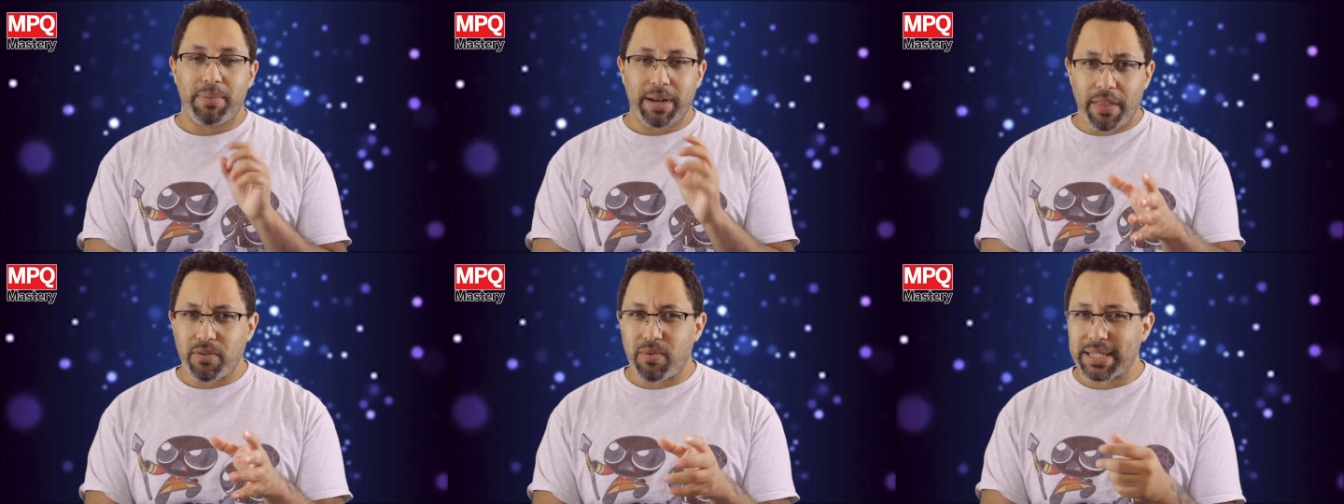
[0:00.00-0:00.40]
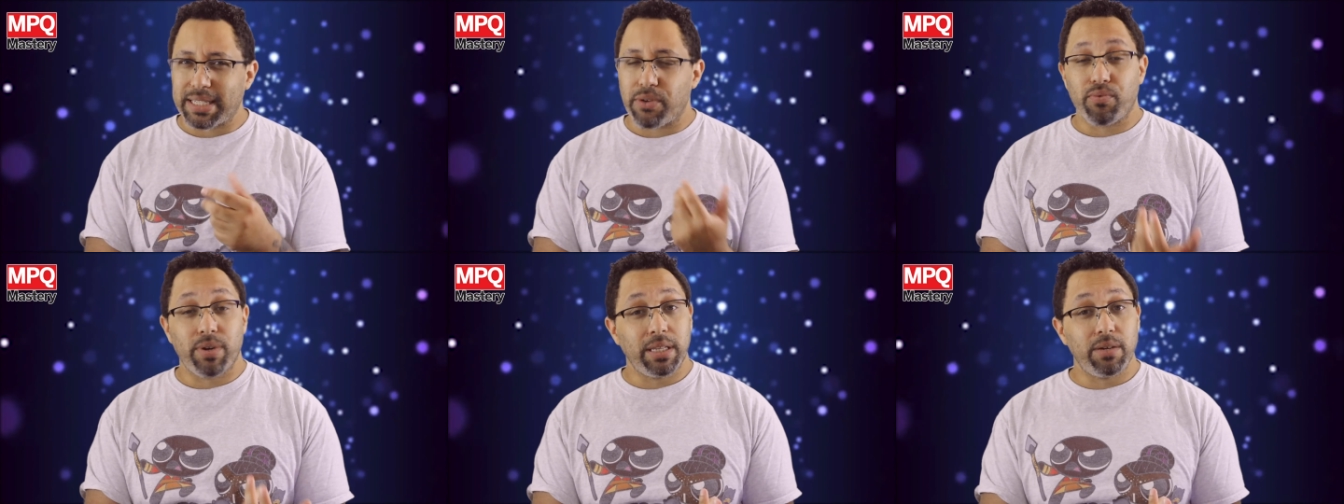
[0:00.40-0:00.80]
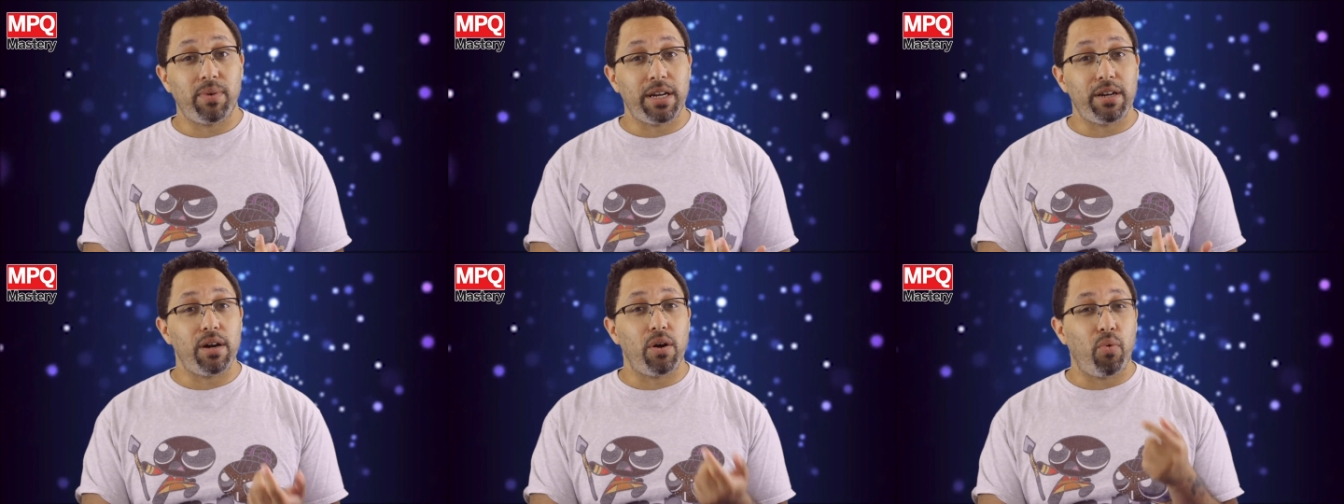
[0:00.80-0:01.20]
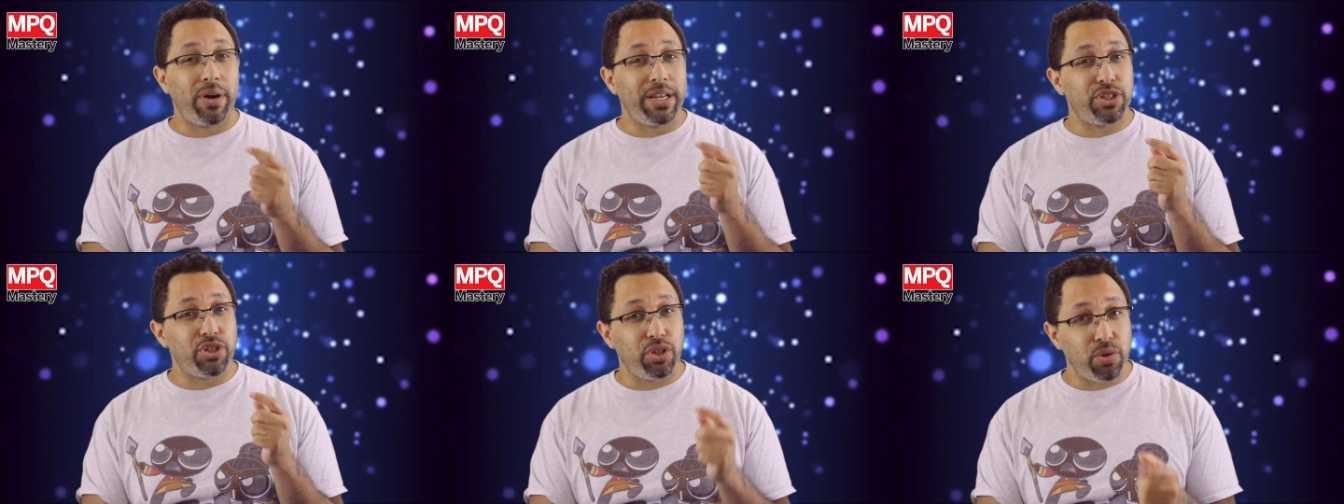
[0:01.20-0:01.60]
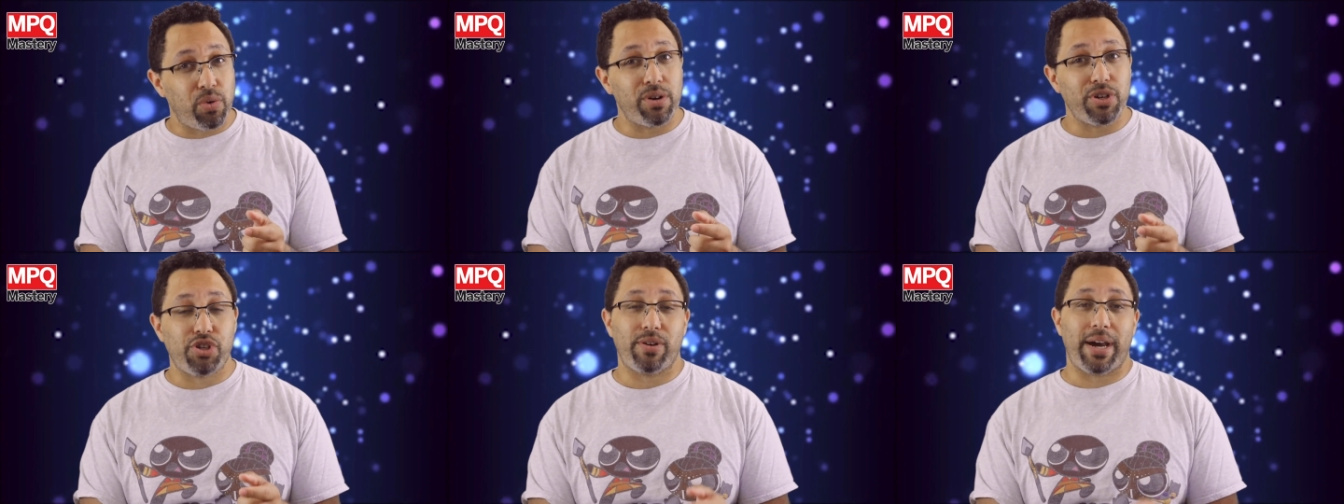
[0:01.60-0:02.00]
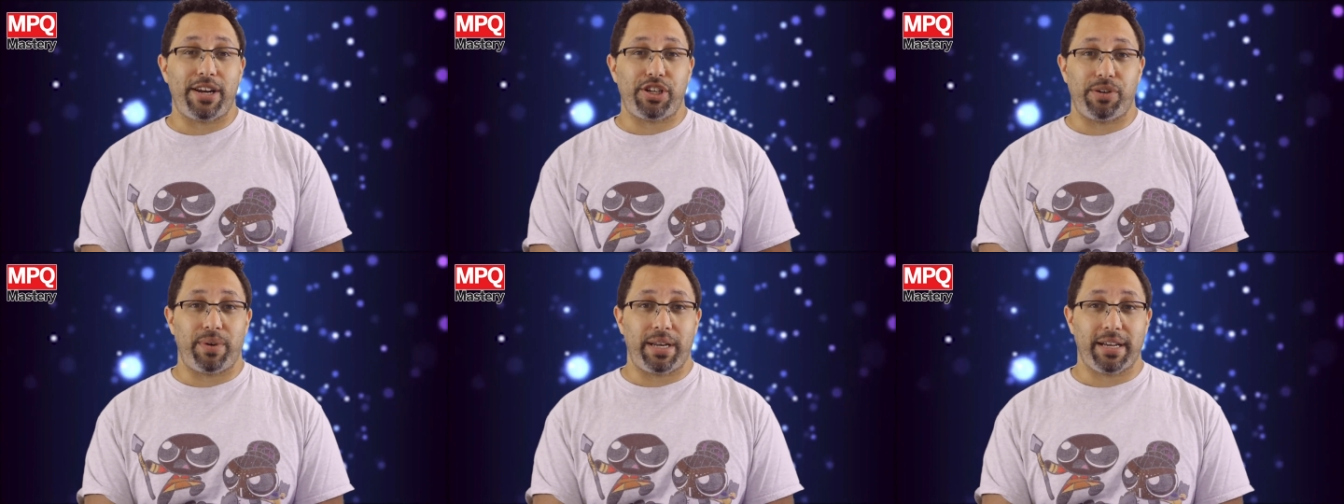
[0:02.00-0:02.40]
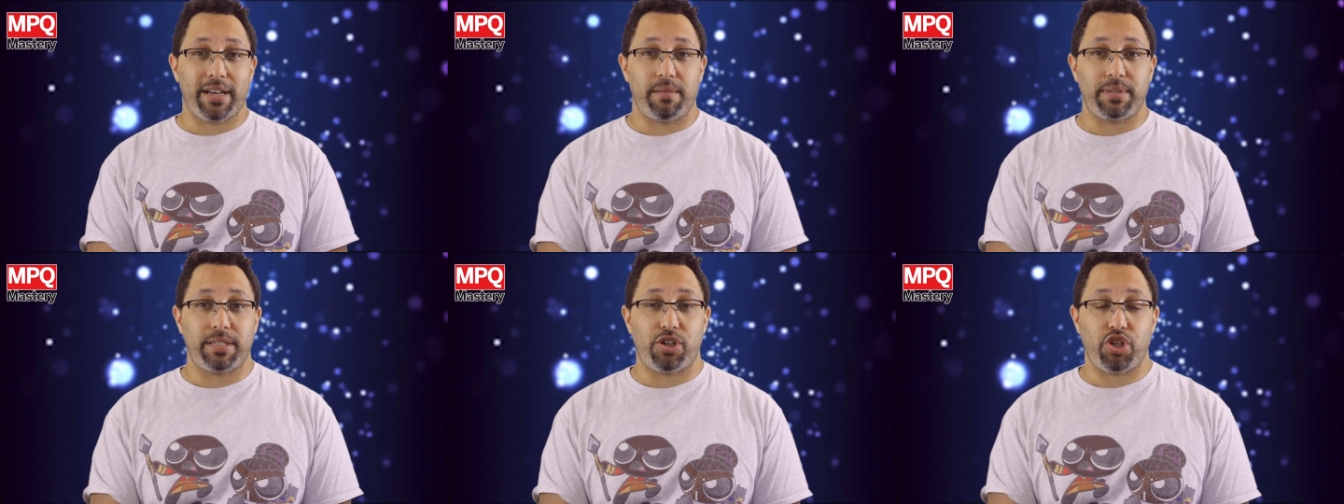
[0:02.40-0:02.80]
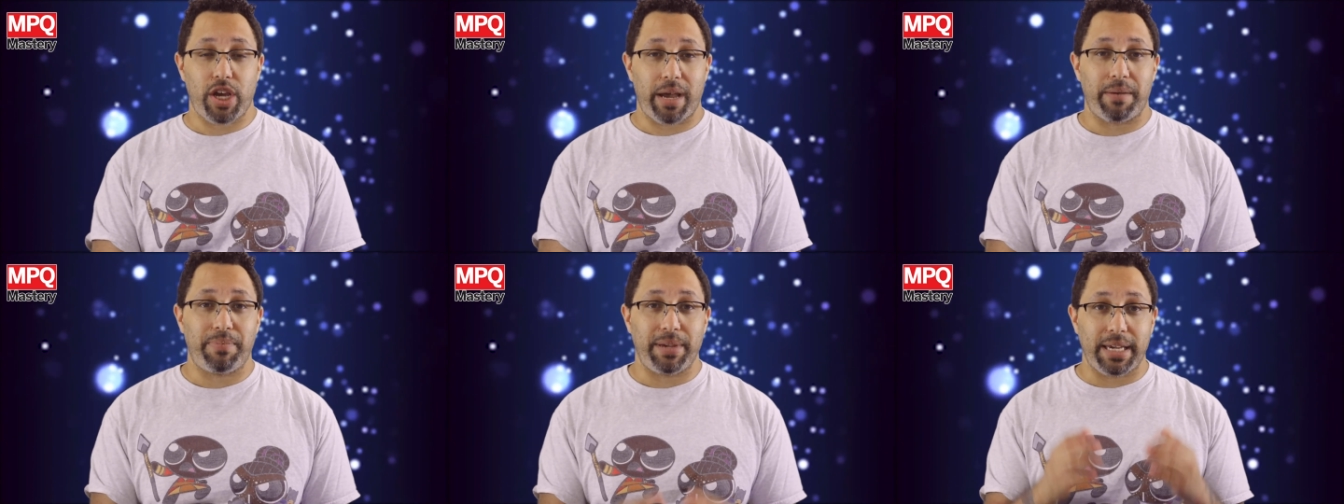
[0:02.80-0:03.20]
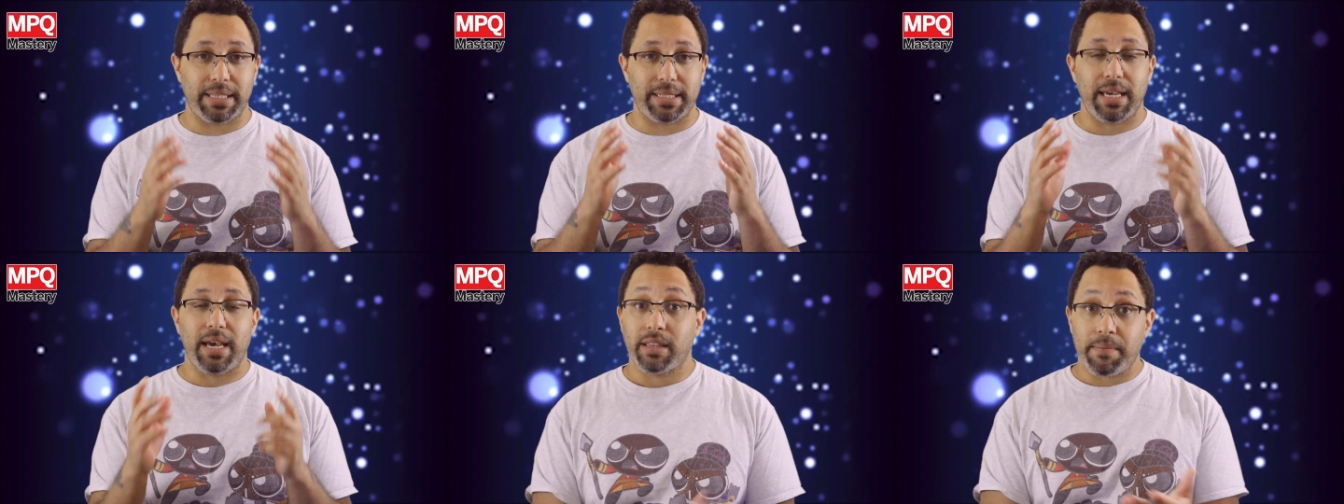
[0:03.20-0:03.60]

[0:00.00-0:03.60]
But otherwise, I really want to know what is your strategy when it comes to champions?